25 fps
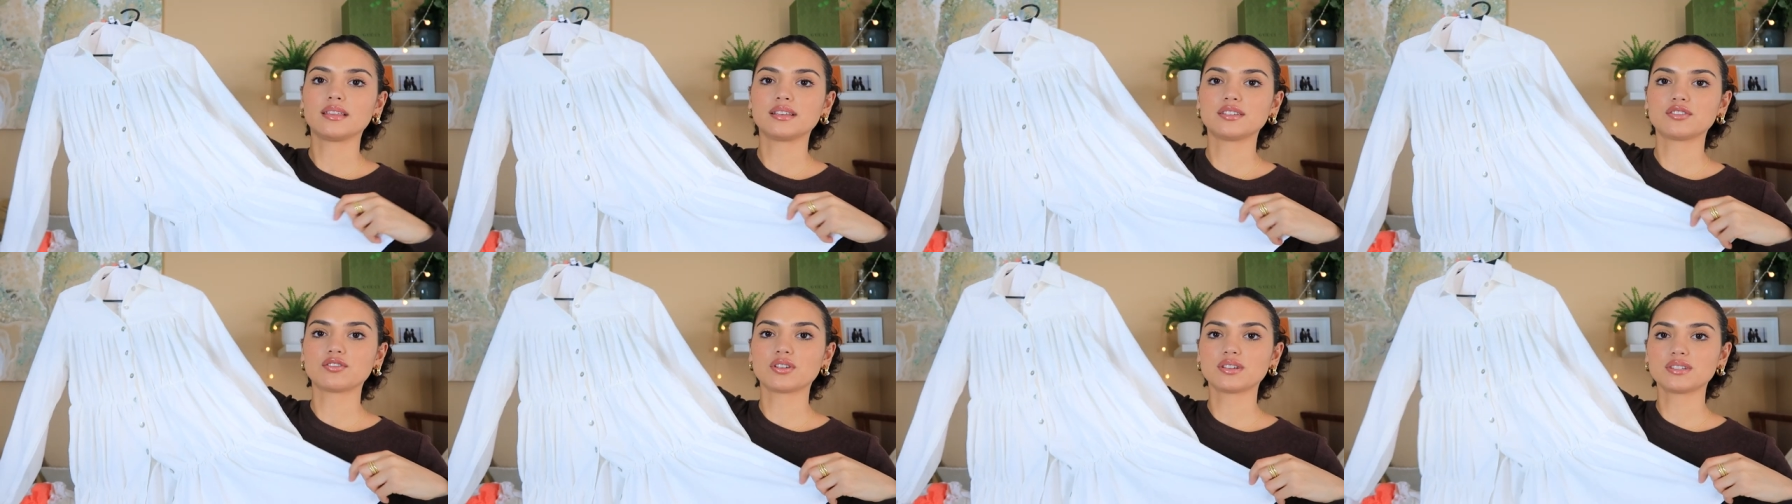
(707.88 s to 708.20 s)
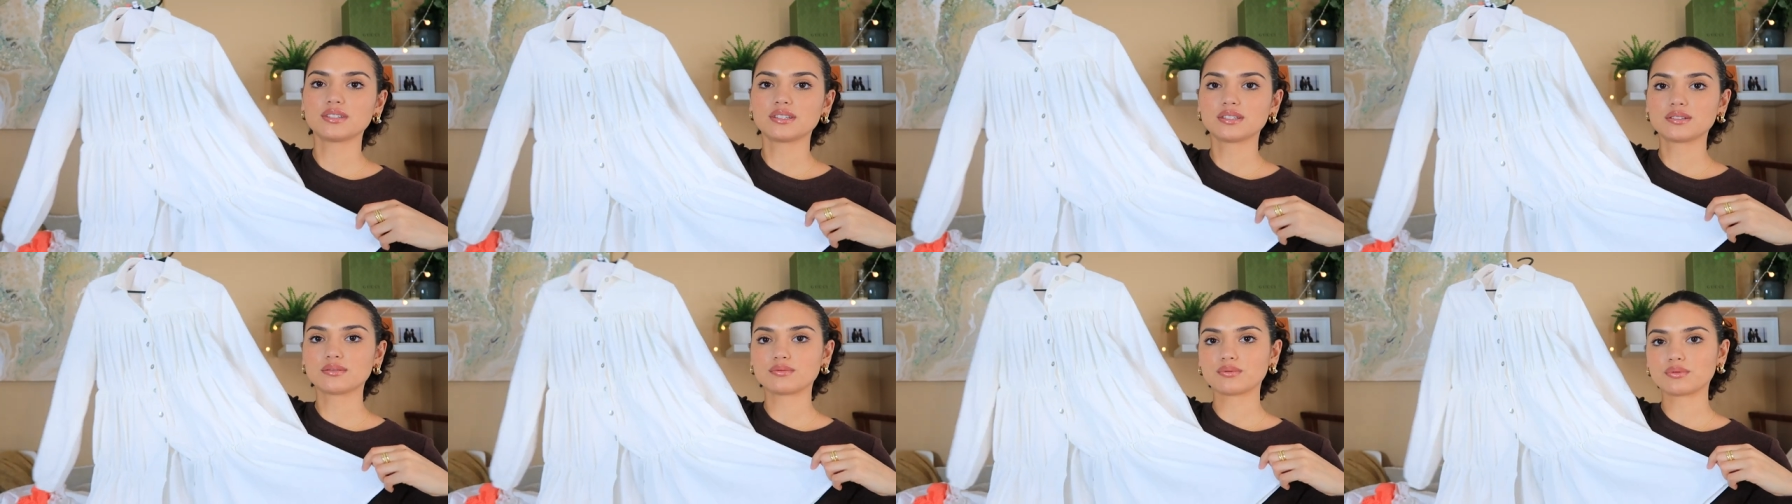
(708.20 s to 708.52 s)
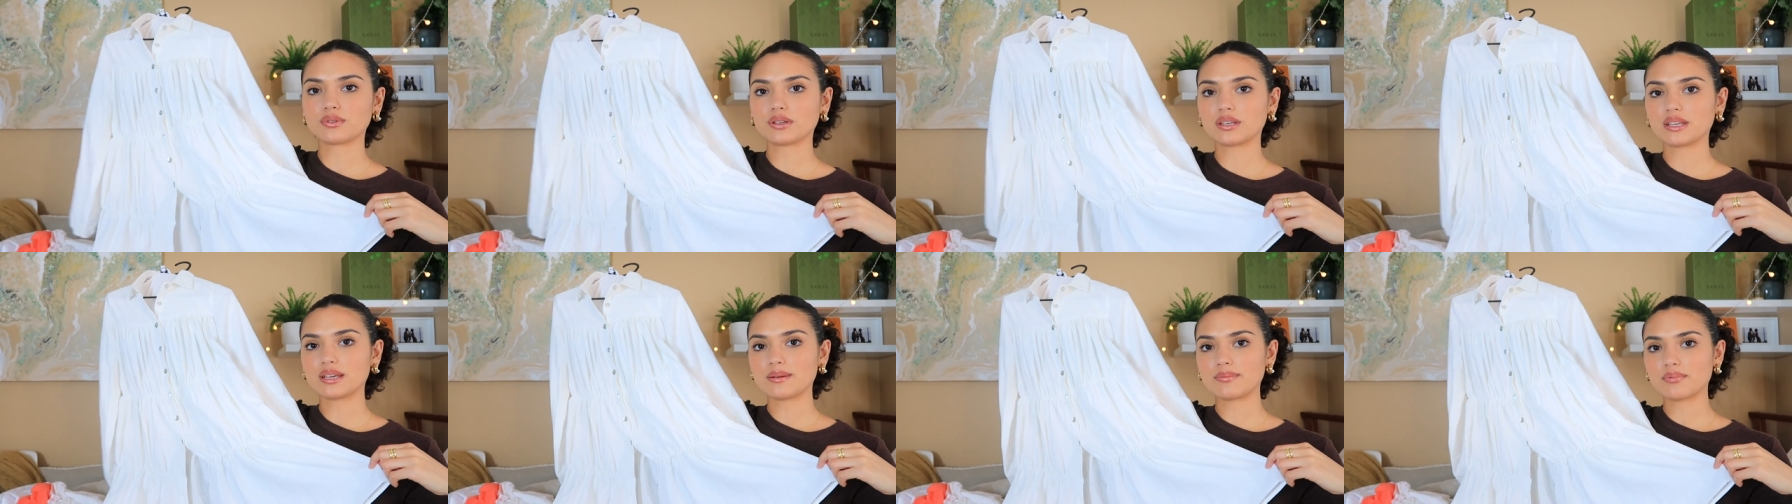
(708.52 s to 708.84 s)
this dress is
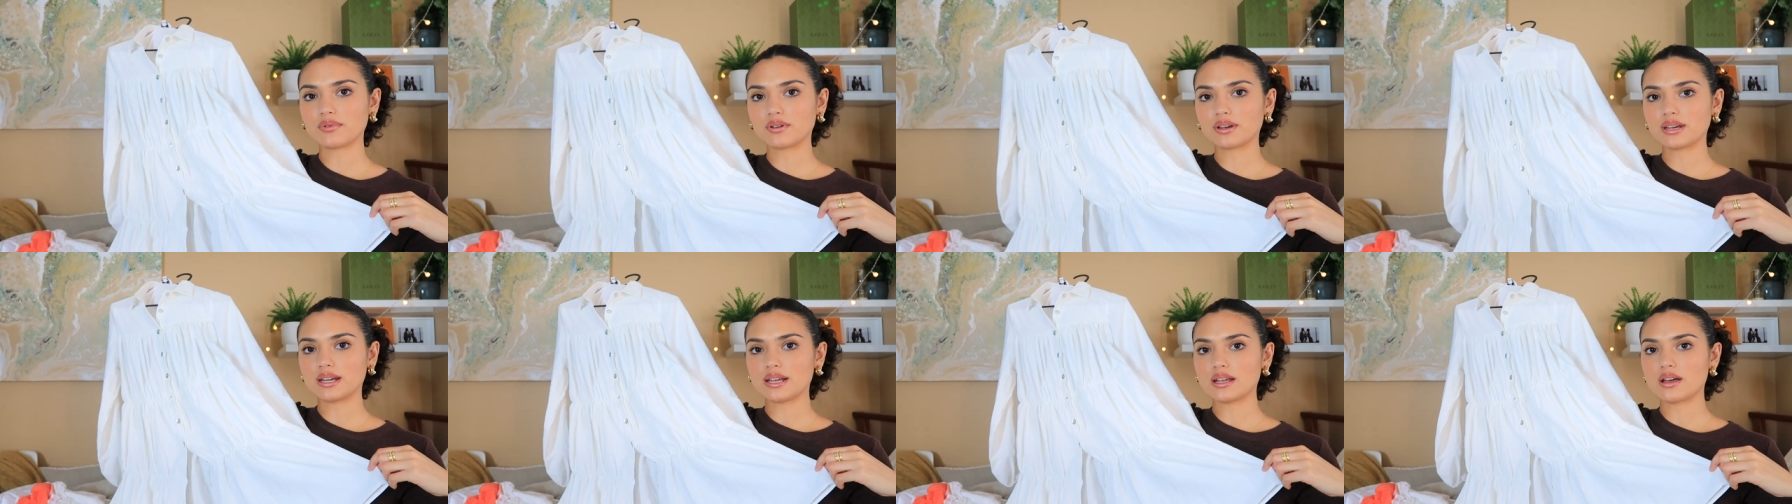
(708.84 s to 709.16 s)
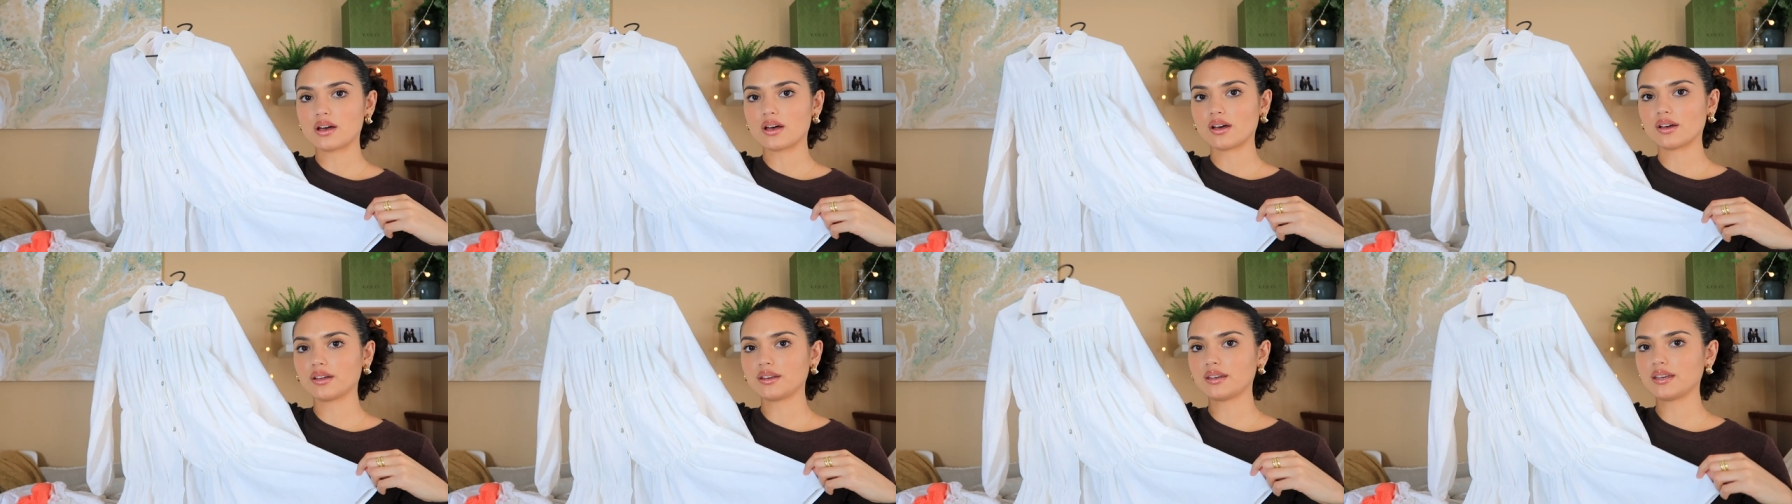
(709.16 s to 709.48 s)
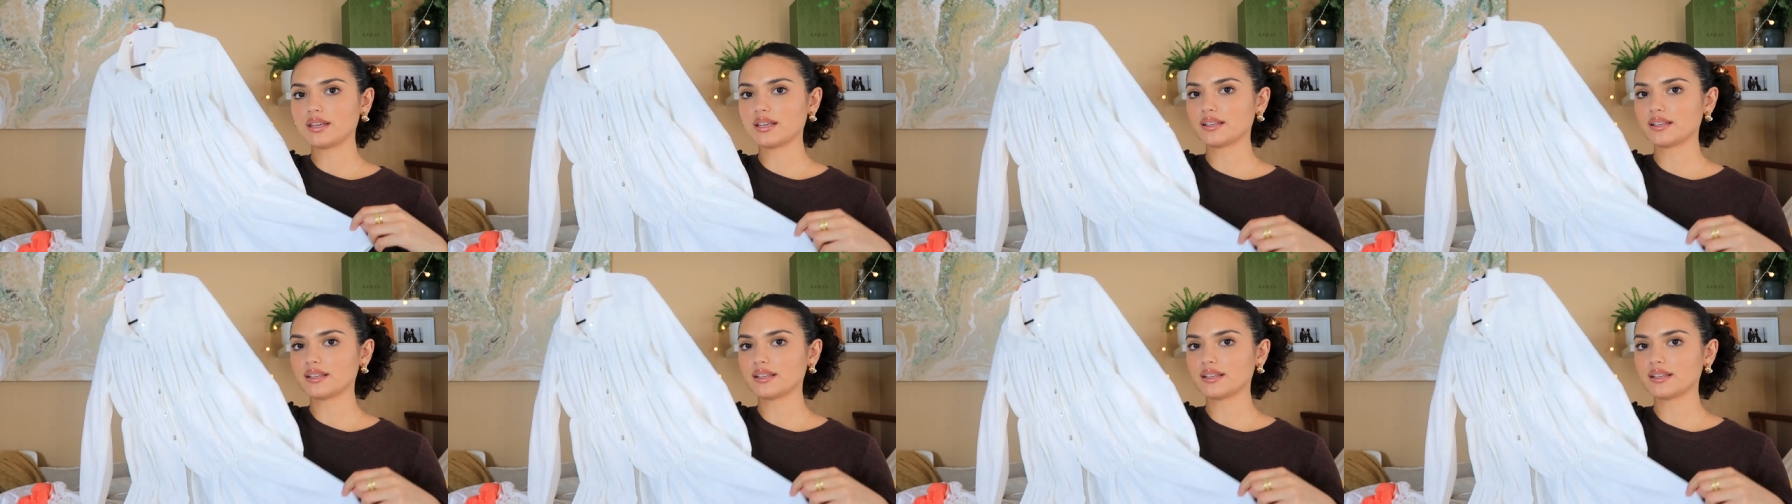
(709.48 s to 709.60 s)
really pretty on.